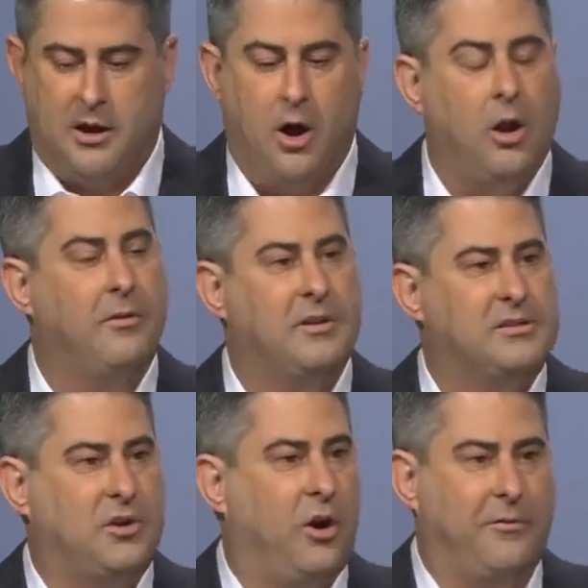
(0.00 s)
all of
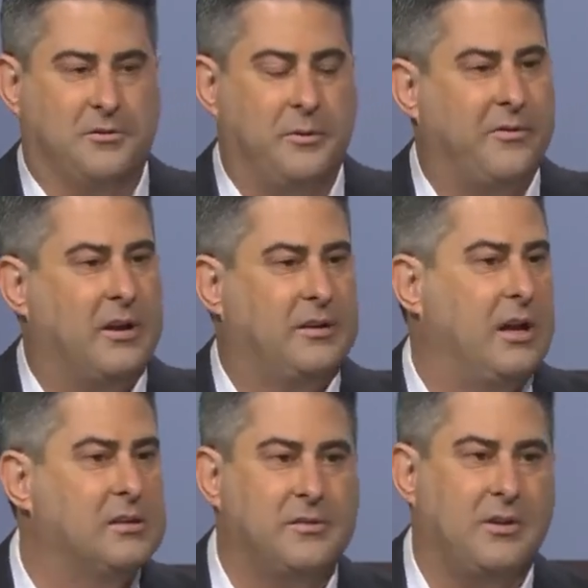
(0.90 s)
these golfers, we've got
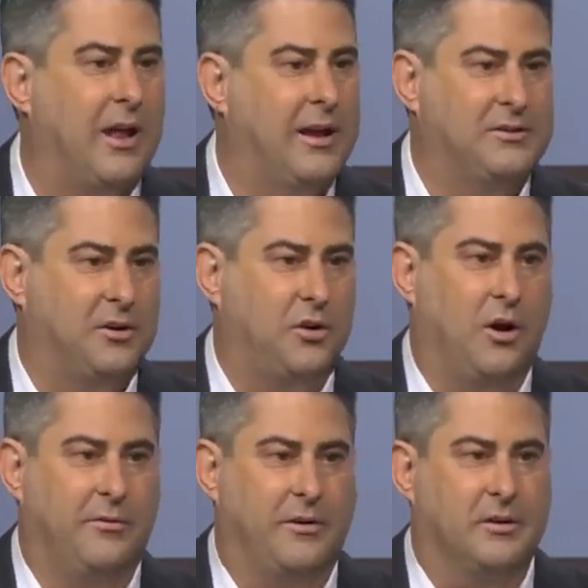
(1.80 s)
tons of clients who are
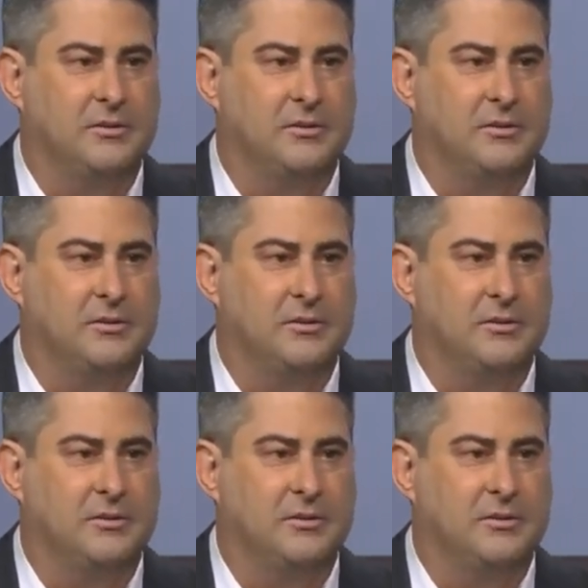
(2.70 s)
golfers.